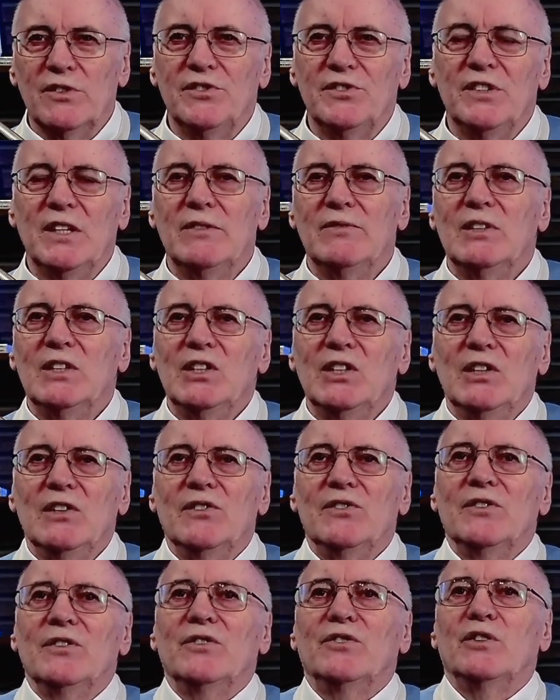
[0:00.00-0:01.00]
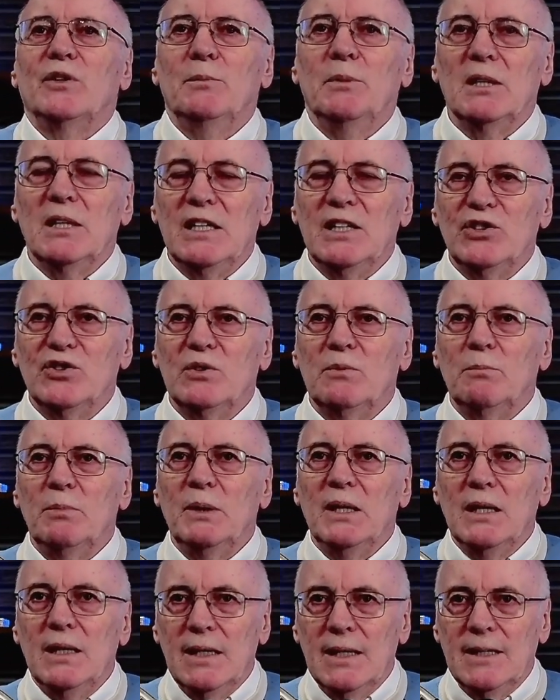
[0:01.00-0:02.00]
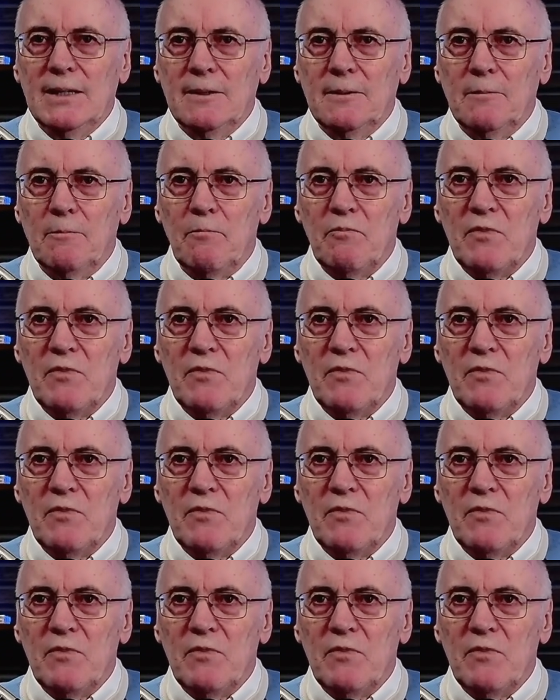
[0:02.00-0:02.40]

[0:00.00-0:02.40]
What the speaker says: 7 years of tribulation begin.